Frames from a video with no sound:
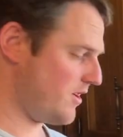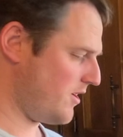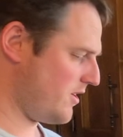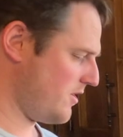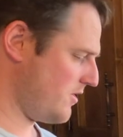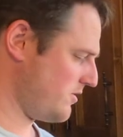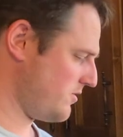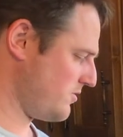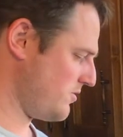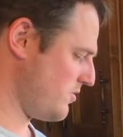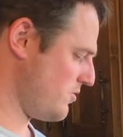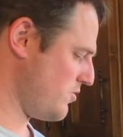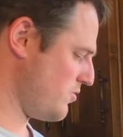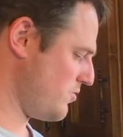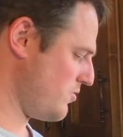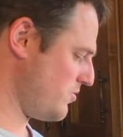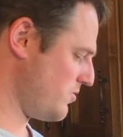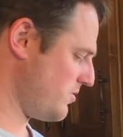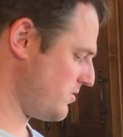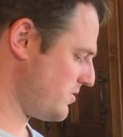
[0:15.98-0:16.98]

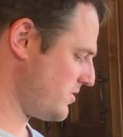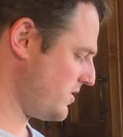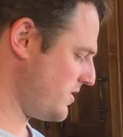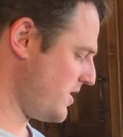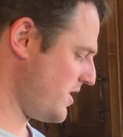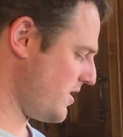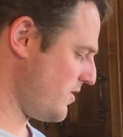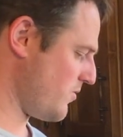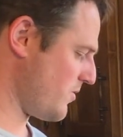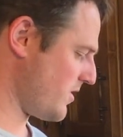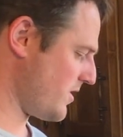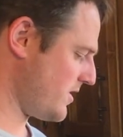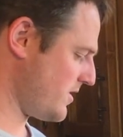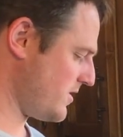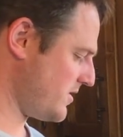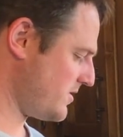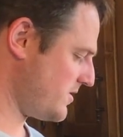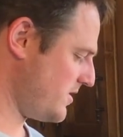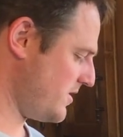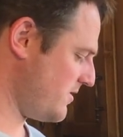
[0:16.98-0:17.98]
So today we're gonna
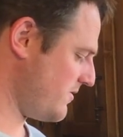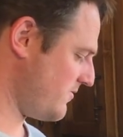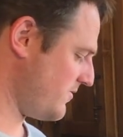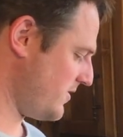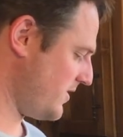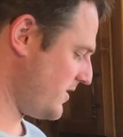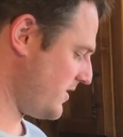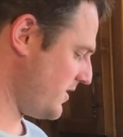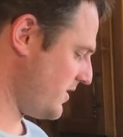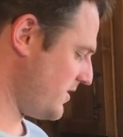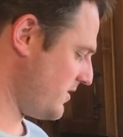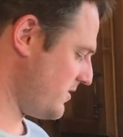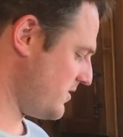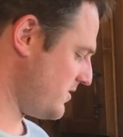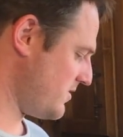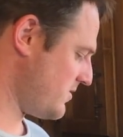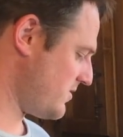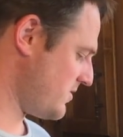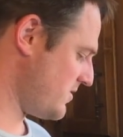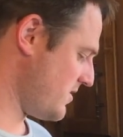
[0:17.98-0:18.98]
see if we can get
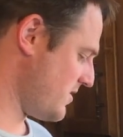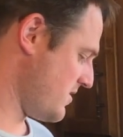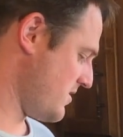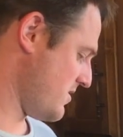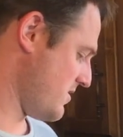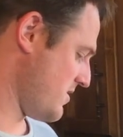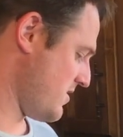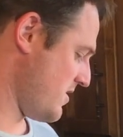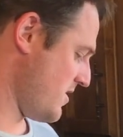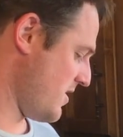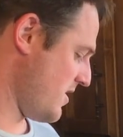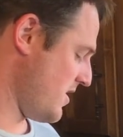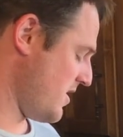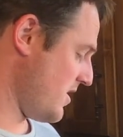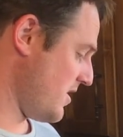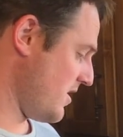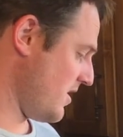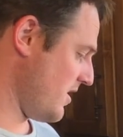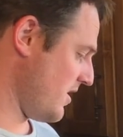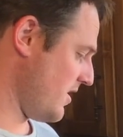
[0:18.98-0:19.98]
this
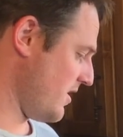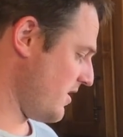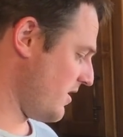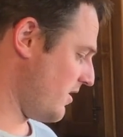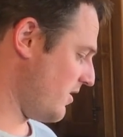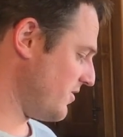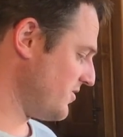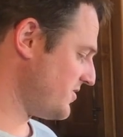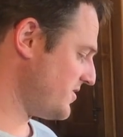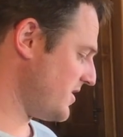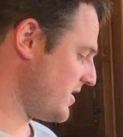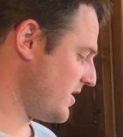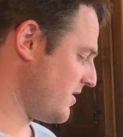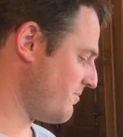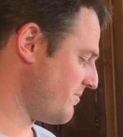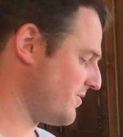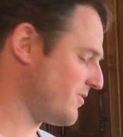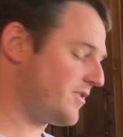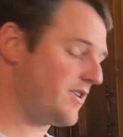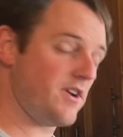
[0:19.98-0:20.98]
all set up
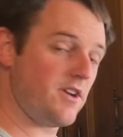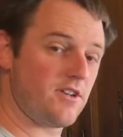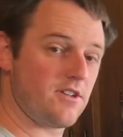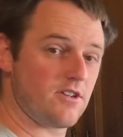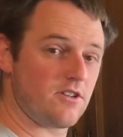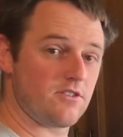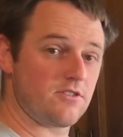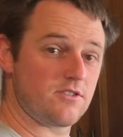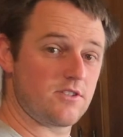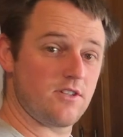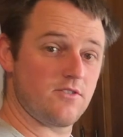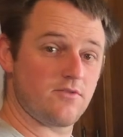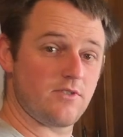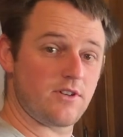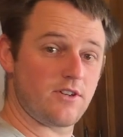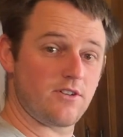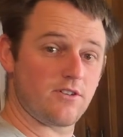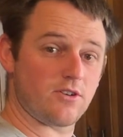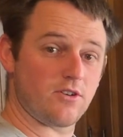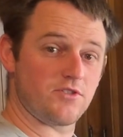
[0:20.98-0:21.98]
and ready to see if we
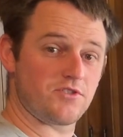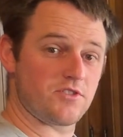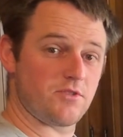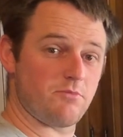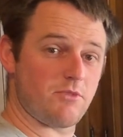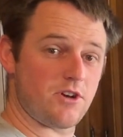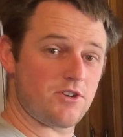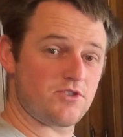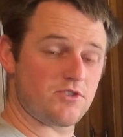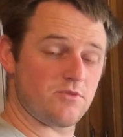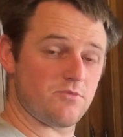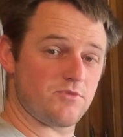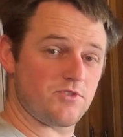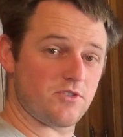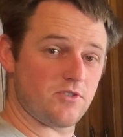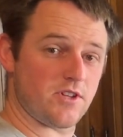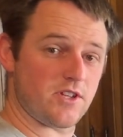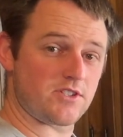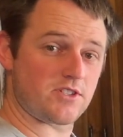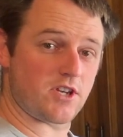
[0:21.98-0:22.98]
can grow some mushrooms. So
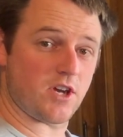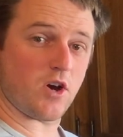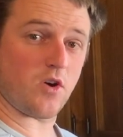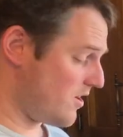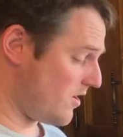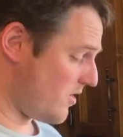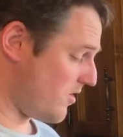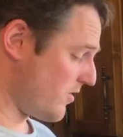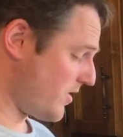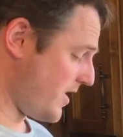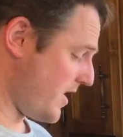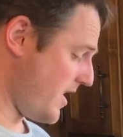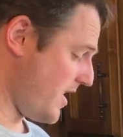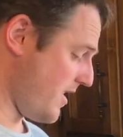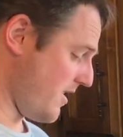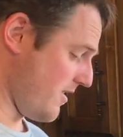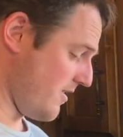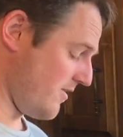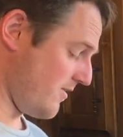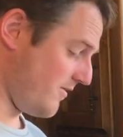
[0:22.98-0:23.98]
let's go.
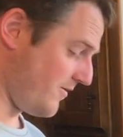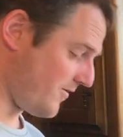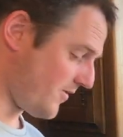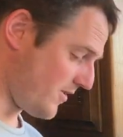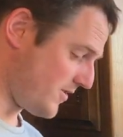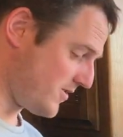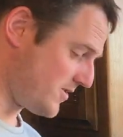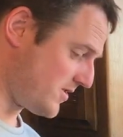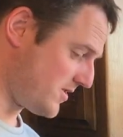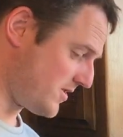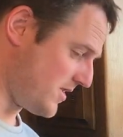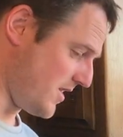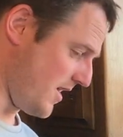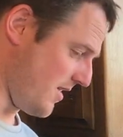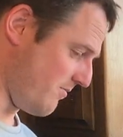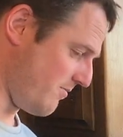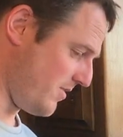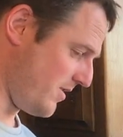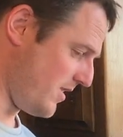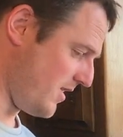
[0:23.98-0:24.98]
Okay, first
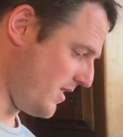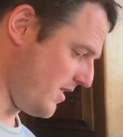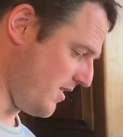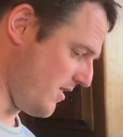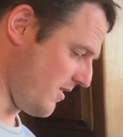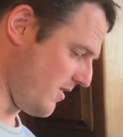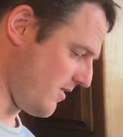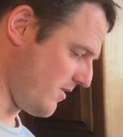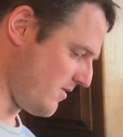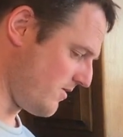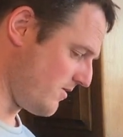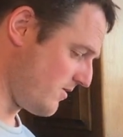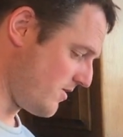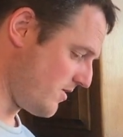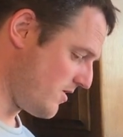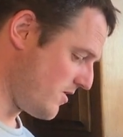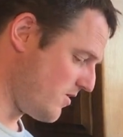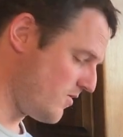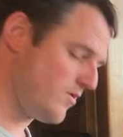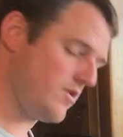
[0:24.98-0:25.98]
step here.
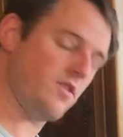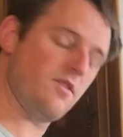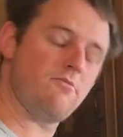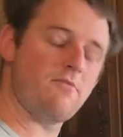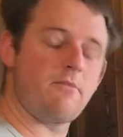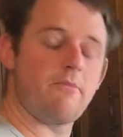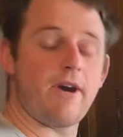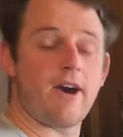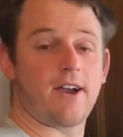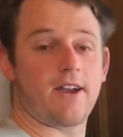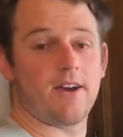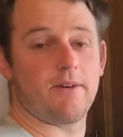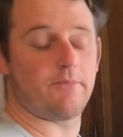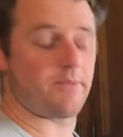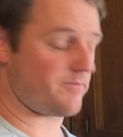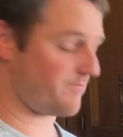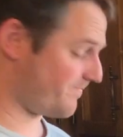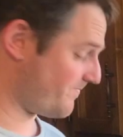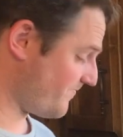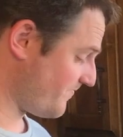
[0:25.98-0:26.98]
Well, let me back
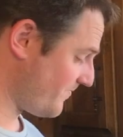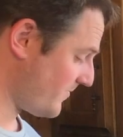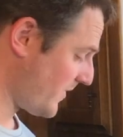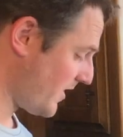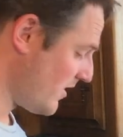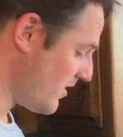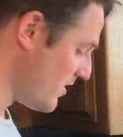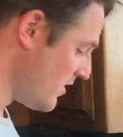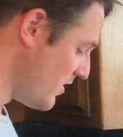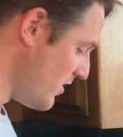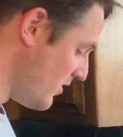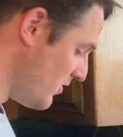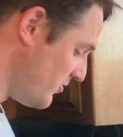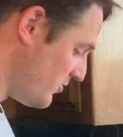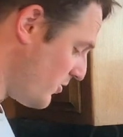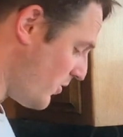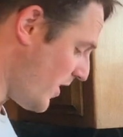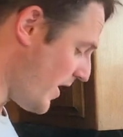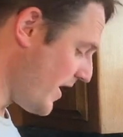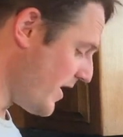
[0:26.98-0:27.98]
up.
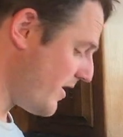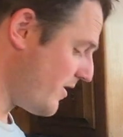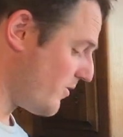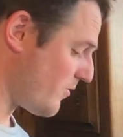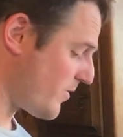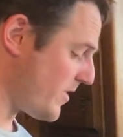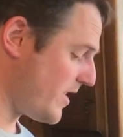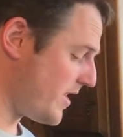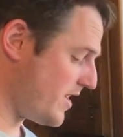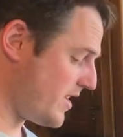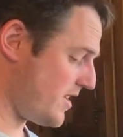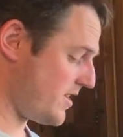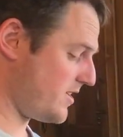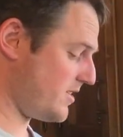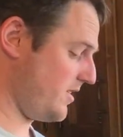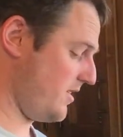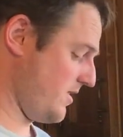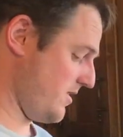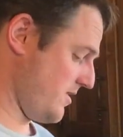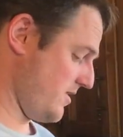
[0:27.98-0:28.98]
So I read
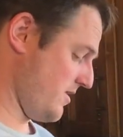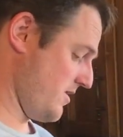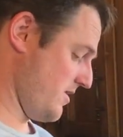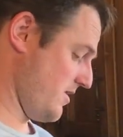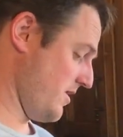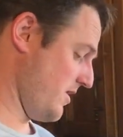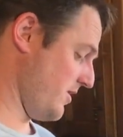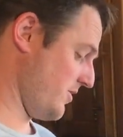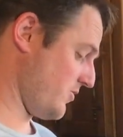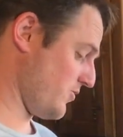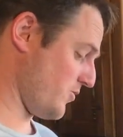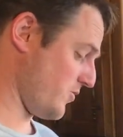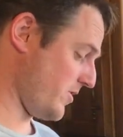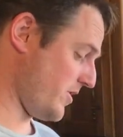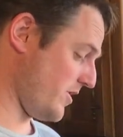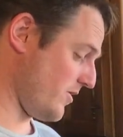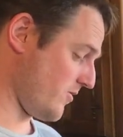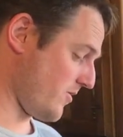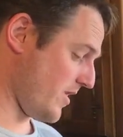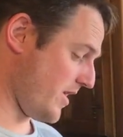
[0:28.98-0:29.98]
and
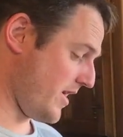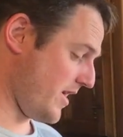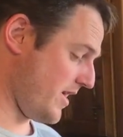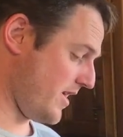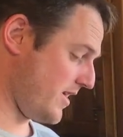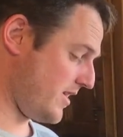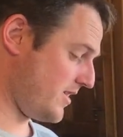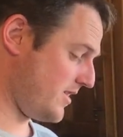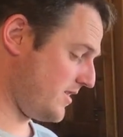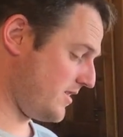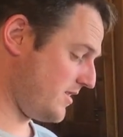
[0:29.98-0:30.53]
reread